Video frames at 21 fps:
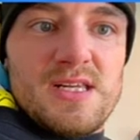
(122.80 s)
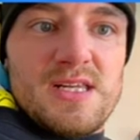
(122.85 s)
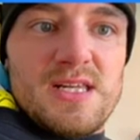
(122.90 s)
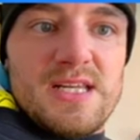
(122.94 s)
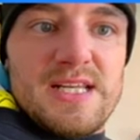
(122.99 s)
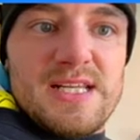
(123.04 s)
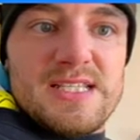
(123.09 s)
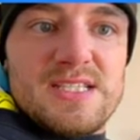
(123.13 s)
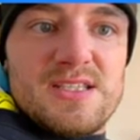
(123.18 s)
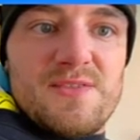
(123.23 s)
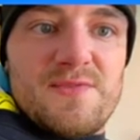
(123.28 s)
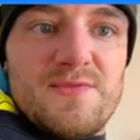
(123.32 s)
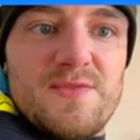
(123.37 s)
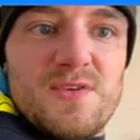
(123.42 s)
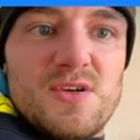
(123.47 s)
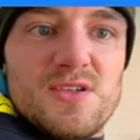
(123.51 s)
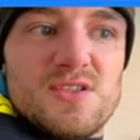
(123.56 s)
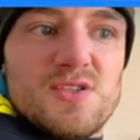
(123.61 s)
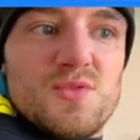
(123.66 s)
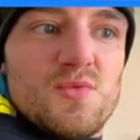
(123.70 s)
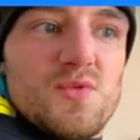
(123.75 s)
is the
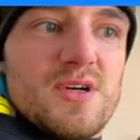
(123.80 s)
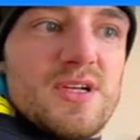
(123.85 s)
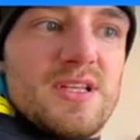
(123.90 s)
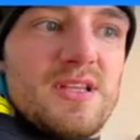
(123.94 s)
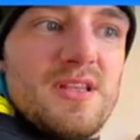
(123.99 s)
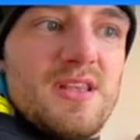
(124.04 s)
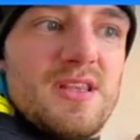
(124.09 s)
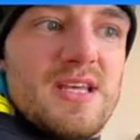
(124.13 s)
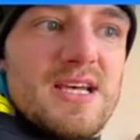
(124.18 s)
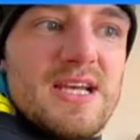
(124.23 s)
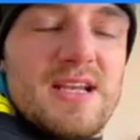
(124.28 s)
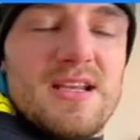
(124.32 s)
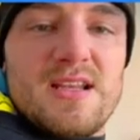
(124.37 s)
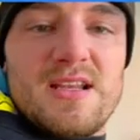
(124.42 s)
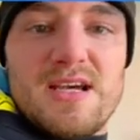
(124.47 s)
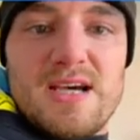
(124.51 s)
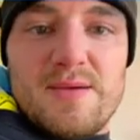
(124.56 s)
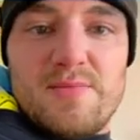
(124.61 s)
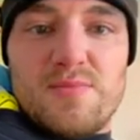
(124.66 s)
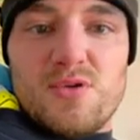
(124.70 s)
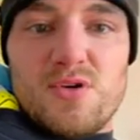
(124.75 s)
first one that
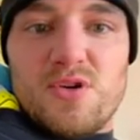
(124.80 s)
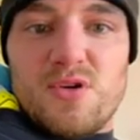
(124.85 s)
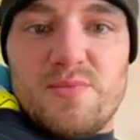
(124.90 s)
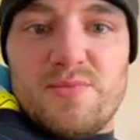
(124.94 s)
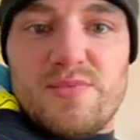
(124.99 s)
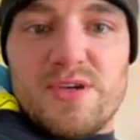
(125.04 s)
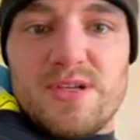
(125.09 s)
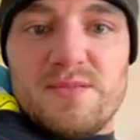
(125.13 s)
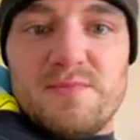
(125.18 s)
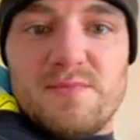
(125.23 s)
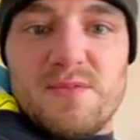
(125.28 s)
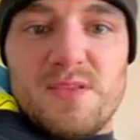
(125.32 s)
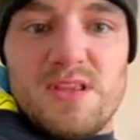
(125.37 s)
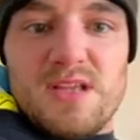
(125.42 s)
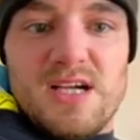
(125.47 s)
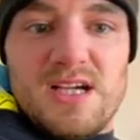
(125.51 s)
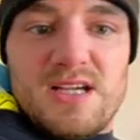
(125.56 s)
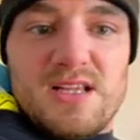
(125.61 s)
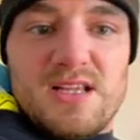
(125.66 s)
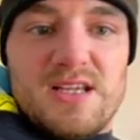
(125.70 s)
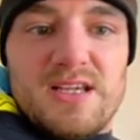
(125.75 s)
I broke, but
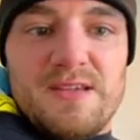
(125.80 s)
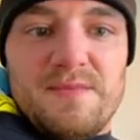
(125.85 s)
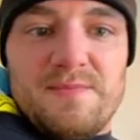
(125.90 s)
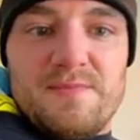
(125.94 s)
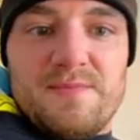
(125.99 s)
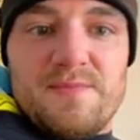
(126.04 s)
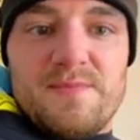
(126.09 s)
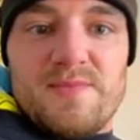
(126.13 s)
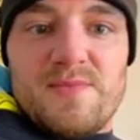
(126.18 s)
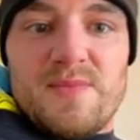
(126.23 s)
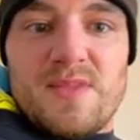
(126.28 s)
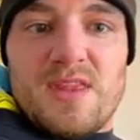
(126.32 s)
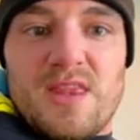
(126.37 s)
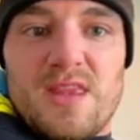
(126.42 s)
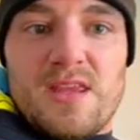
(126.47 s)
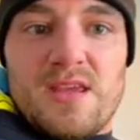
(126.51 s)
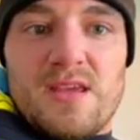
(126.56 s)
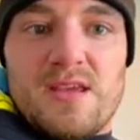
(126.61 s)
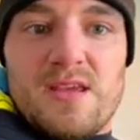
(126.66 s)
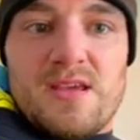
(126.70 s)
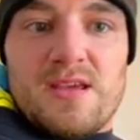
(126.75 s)
luckily
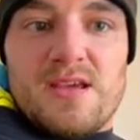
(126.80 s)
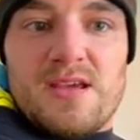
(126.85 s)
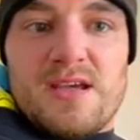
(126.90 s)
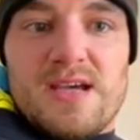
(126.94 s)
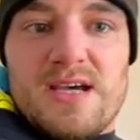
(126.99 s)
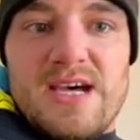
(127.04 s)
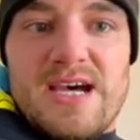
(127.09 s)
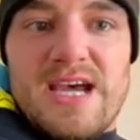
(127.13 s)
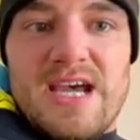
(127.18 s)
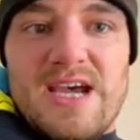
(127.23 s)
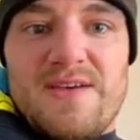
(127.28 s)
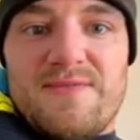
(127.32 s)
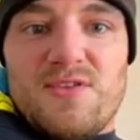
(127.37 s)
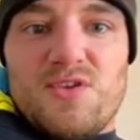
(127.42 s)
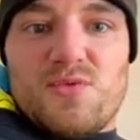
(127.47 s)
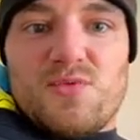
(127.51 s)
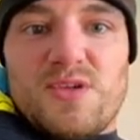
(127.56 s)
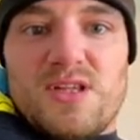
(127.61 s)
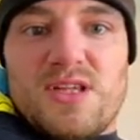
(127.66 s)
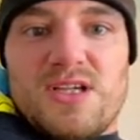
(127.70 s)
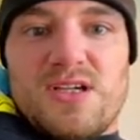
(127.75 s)
I have
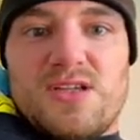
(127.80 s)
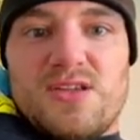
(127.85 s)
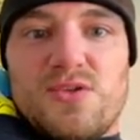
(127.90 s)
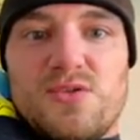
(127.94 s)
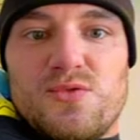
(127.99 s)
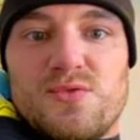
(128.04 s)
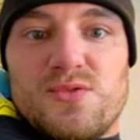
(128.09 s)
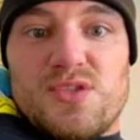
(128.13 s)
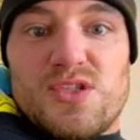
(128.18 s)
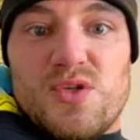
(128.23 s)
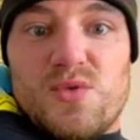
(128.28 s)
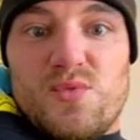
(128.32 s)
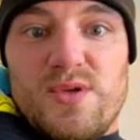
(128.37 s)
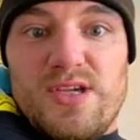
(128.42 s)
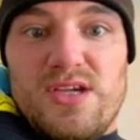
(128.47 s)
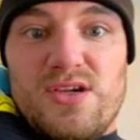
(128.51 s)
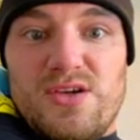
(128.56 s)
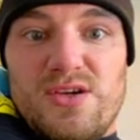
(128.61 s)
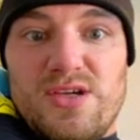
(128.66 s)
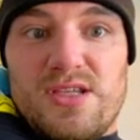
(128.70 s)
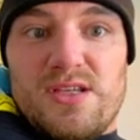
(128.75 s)
Gorilla Glue, so we
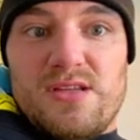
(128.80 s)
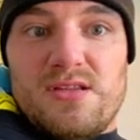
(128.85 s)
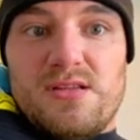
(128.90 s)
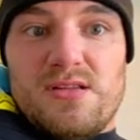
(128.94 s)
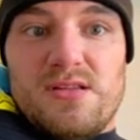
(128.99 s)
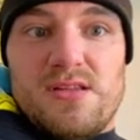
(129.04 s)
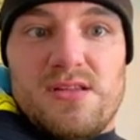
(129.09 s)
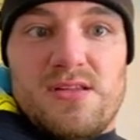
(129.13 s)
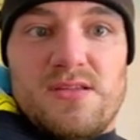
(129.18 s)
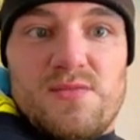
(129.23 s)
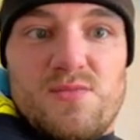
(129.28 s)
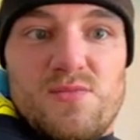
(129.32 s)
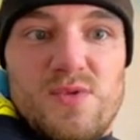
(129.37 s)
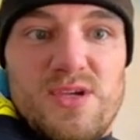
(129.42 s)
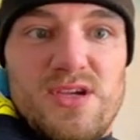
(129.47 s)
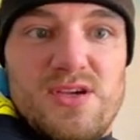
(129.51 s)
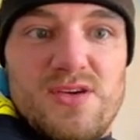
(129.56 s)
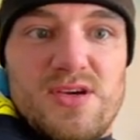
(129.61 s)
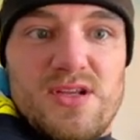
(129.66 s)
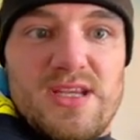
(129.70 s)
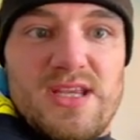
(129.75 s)
good. We
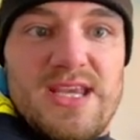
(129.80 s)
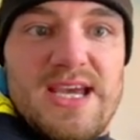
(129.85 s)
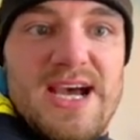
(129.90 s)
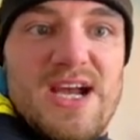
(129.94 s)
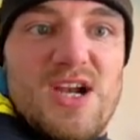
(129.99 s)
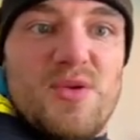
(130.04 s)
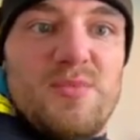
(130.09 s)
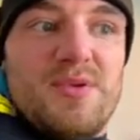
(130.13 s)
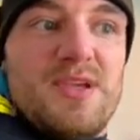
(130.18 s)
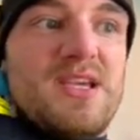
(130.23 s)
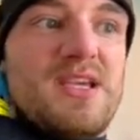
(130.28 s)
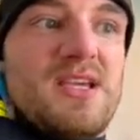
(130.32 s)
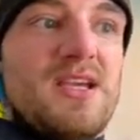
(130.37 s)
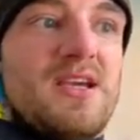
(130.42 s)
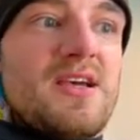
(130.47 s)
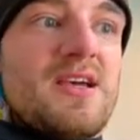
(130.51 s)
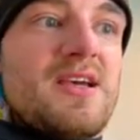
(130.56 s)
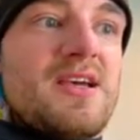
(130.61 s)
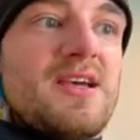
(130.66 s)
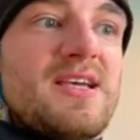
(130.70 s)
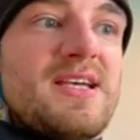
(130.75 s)
good. Caterpie
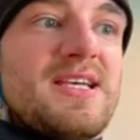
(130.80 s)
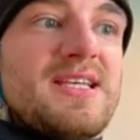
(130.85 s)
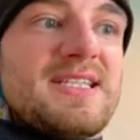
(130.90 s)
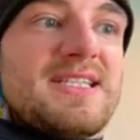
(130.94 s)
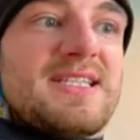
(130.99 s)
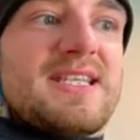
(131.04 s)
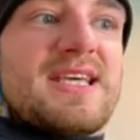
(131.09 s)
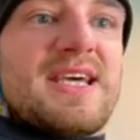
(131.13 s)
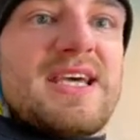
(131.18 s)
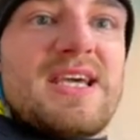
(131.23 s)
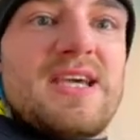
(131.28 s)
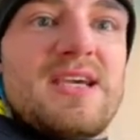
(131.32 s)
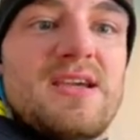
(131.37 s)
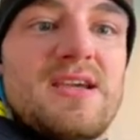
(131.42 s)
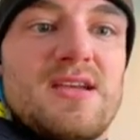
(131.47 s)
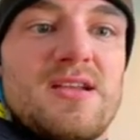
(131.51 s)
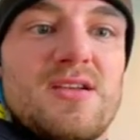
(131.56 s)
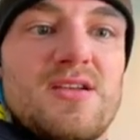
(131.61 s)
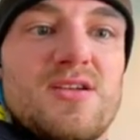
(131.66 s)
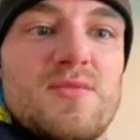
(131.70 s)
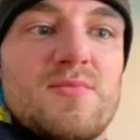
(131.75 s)
is day
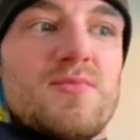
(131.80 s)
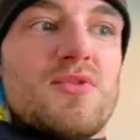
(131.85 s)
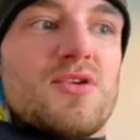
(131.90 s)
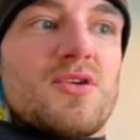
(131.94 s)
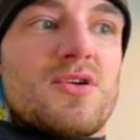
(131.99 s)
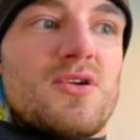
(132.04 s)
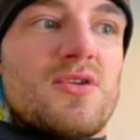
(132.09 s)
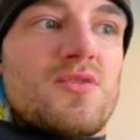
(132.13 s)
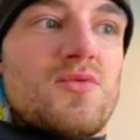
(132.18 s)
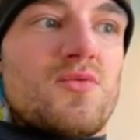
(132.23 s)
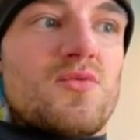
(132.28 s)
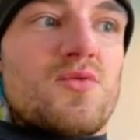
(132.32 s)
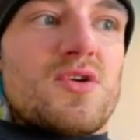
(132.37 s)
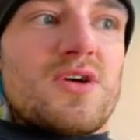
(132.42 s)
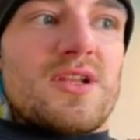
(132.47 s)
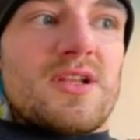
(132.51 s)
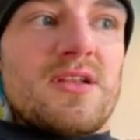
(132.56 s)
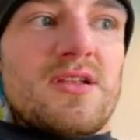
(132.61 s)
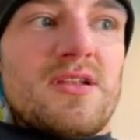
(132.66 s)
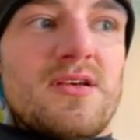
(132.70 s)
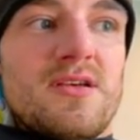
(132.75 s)
number
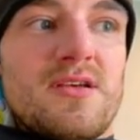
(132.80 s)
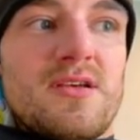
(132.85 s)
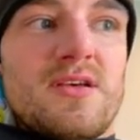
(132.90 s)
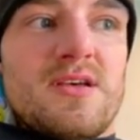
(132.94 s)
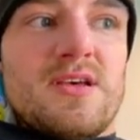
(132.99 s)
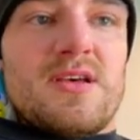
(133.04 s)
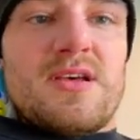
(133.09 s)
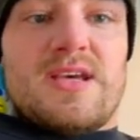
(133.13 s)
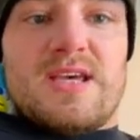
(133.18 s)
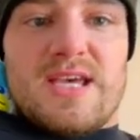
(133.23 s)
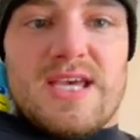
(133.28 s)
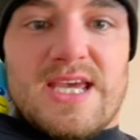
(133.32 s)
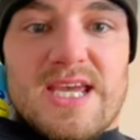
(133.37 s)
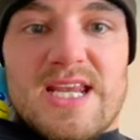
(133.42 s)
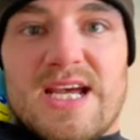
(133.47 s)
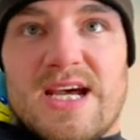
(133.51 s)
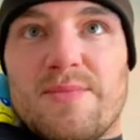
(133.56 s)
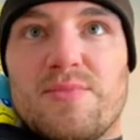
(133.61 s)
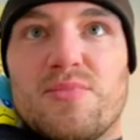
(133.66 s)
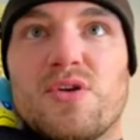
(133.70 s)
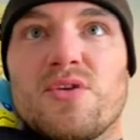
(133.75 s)
one, and
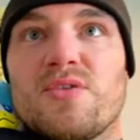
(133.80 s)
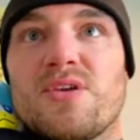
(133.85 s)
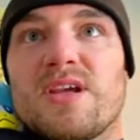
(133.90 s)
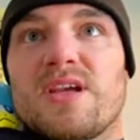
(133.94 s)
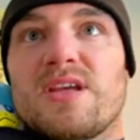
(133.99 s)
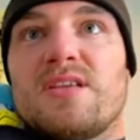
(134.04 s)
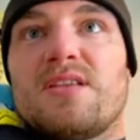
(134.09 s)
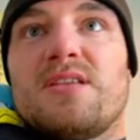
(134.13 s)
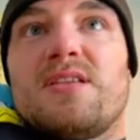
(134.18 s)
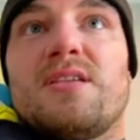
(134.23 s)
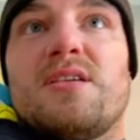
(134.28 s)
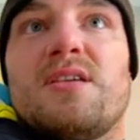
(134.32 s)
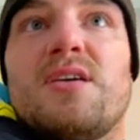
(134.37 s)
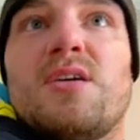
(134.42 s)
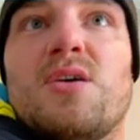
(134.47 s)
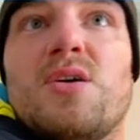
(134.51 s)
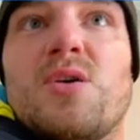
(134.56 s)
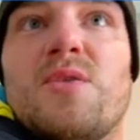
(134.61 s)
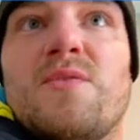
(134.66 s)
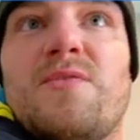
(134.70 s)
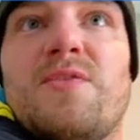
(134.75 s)
I broke it.
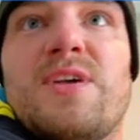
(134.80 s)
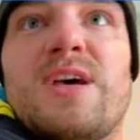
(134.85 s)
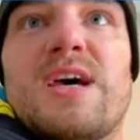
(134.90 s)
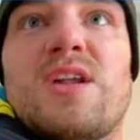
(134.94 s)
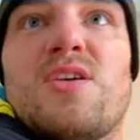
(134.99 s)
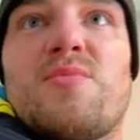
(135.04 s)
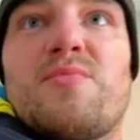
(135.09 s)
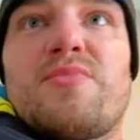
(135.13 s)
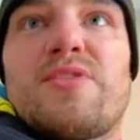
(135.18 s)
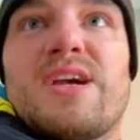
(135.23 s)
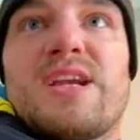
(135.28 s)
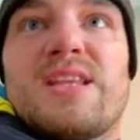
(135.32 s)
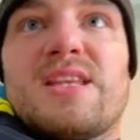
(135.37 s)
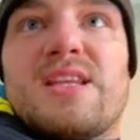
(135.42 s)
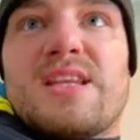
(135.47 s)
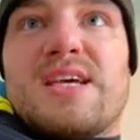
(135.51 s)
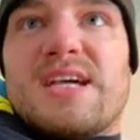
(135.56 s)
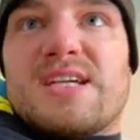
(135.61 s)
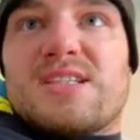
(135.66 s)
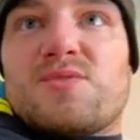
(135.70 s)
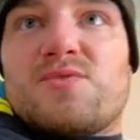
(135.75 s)
Hopefully I don't break the
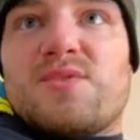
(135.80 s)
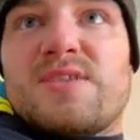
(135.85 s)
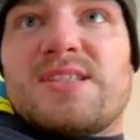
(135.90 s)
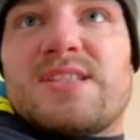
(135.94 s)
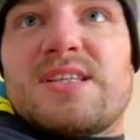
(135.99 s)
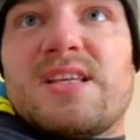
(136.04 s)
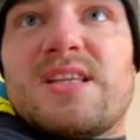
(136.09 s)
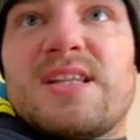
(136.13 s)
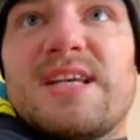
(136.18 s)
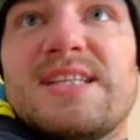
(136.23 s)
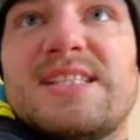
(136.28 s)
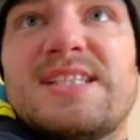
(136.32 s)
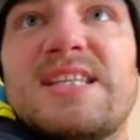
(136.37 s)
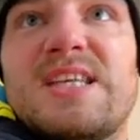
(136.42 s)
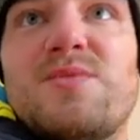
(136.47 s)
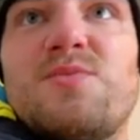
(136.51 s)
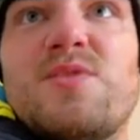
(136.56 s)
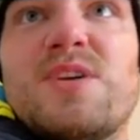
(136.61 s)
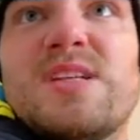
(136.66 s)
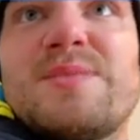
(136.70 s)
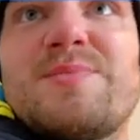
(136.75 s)
next ones. Let's
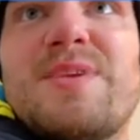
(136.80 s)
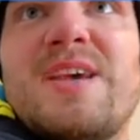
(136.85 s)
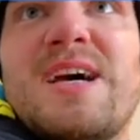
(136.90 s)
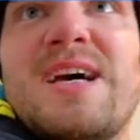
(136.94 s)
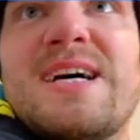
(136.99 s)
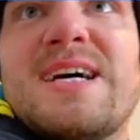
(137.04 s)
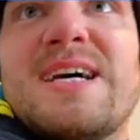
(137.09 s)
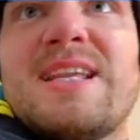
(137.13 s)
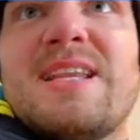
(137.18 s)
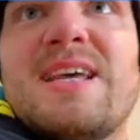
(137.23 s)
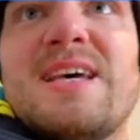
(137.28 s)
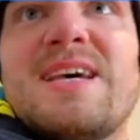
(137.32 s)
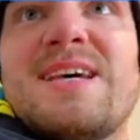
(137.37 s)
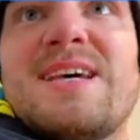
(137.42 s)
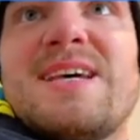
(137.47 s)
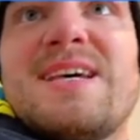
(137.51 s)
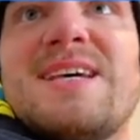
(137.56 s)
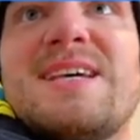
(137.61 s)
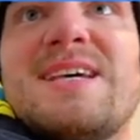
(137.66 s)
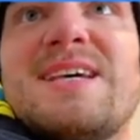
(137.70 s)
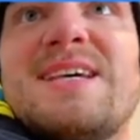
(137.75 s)
see what's behind
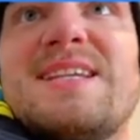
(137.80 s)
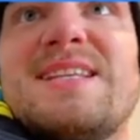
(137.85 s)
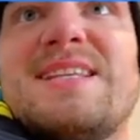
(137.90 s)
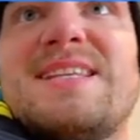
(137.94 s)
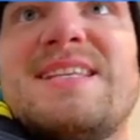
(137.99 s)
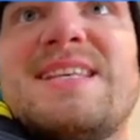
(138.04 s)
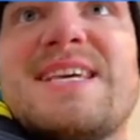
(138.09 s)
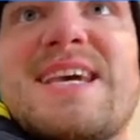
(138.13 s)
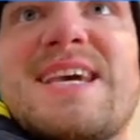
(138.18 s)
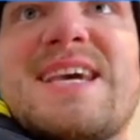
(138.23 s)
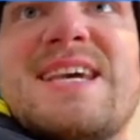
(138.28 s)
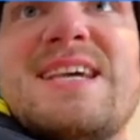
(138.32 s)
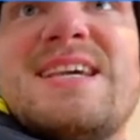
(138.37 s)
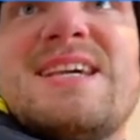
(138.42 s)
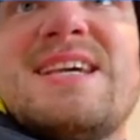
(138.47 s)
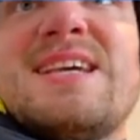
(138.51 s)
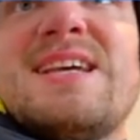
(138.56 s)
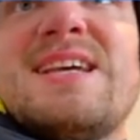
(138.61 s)
day